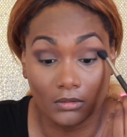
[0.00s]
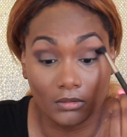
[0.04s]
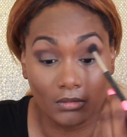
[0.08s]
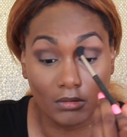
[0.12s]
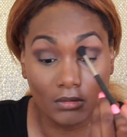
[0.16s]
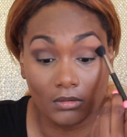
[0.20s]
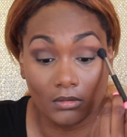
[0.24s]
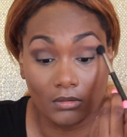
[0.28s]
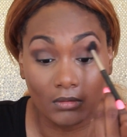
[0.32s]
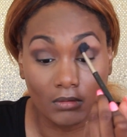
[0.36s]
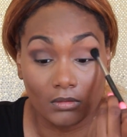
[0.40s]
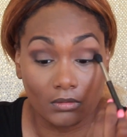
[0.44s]

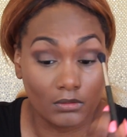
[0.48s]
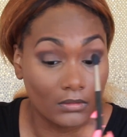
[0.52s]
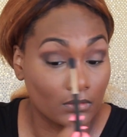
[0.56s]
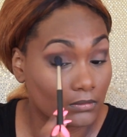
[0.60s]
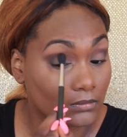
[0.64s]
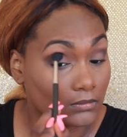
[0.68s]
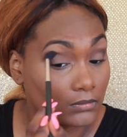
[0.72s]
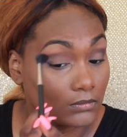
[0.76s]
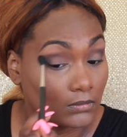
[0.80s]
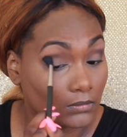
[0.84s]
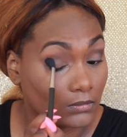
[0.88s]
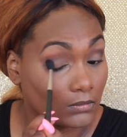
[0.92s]

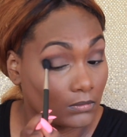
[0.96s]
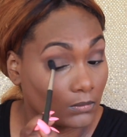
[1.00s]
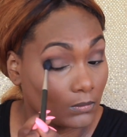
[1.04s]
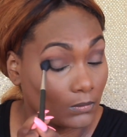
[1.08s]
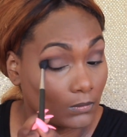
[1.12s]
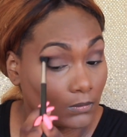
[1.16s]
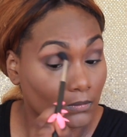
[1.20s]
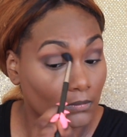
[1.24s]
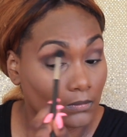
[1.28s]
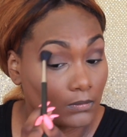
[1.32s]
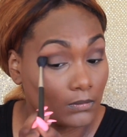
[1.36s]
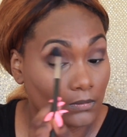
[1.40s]

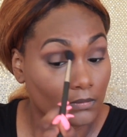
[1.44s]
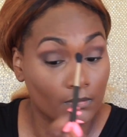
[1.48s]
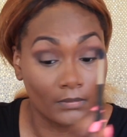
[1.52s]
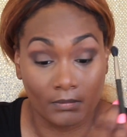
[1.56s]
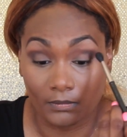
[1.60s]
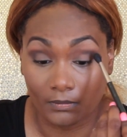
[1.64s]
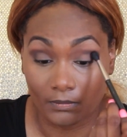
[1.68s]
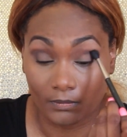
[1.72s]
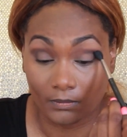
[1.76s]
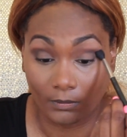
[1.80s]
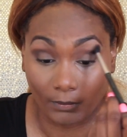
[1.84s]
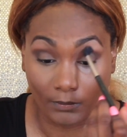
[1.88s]

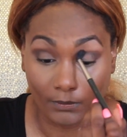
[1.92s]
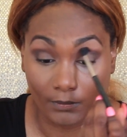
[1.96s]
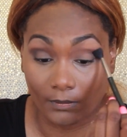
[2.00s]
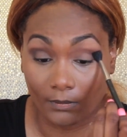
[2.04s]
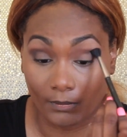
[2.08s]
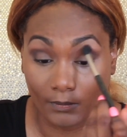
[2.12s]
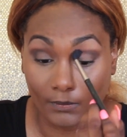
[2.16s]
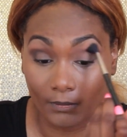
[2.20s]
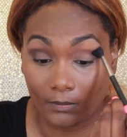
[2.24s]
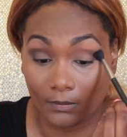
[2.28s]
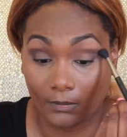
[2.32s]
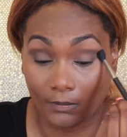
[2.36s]

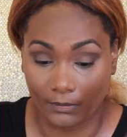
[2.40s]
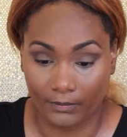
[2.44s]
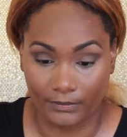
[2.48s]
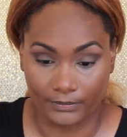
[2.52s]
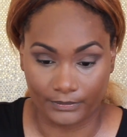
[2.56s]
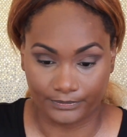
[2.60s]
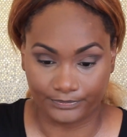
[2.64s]
Nothing is said.